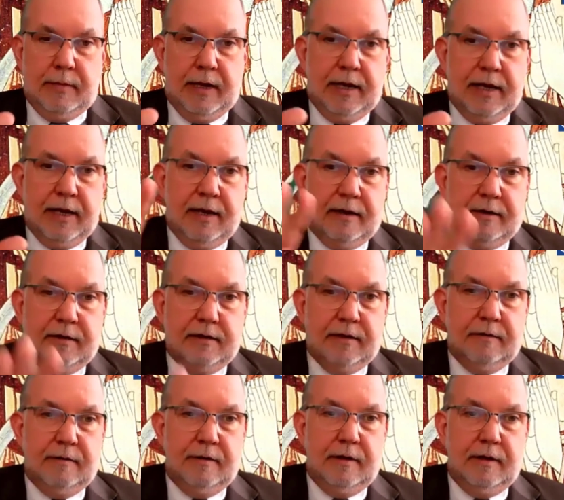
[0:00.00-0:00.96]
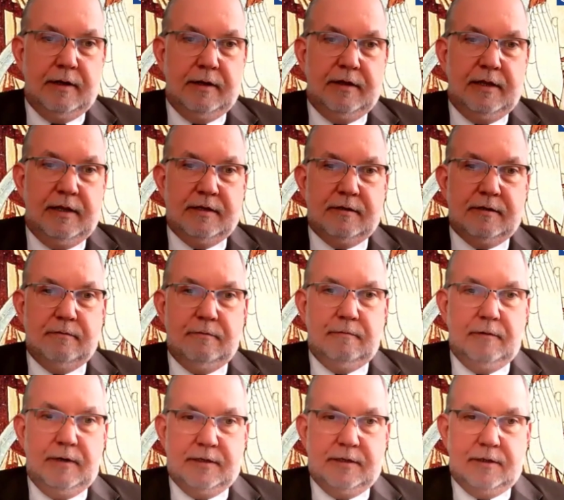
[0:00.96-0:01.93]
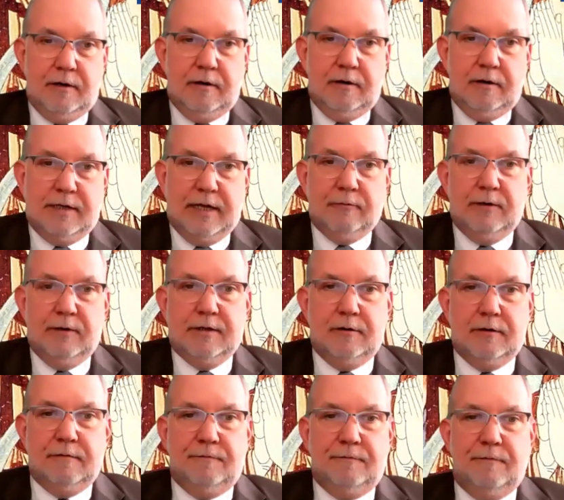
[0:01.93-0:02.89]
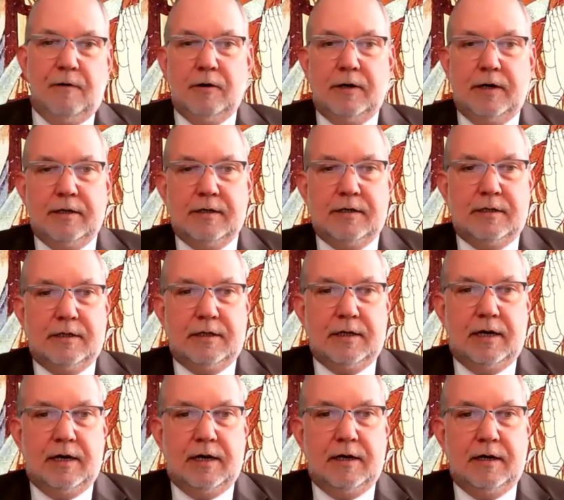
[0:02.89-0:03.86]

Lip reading: And this research, that research focus,